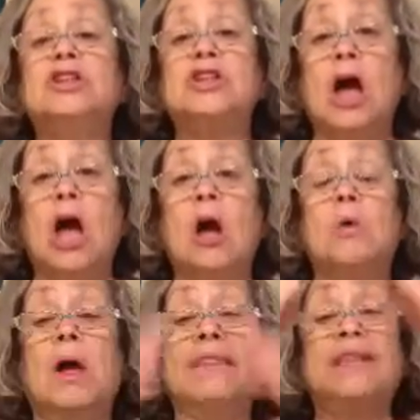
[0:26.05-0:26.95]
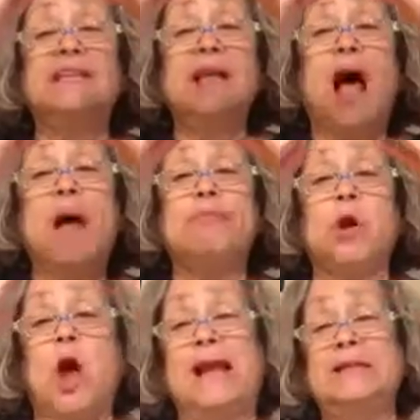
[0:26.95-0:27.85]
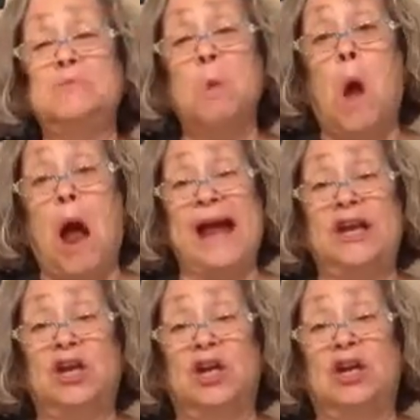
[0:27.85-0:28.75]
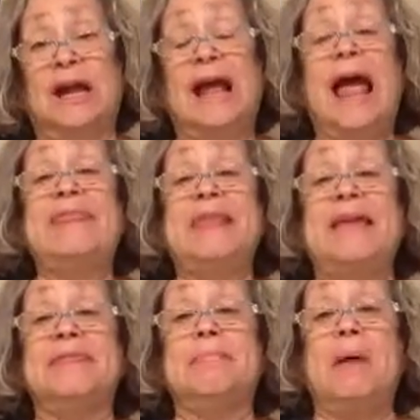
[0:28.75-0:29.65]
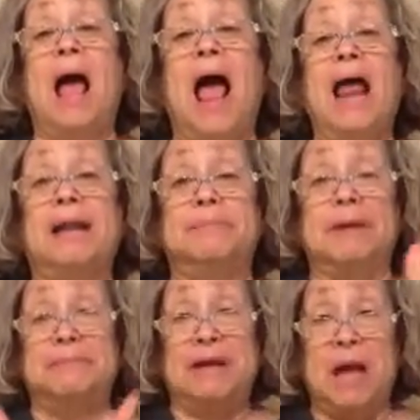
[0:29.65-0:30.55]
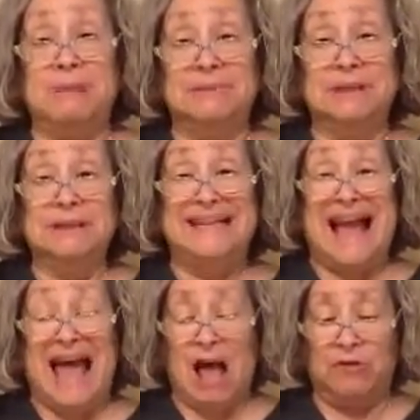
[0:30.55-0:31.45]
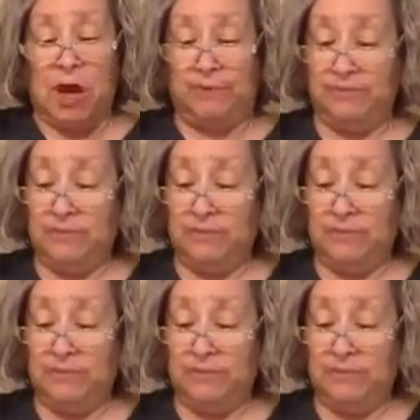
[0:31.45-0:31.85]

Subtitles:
So the top part is wider, and at the bottom it becomes narrow.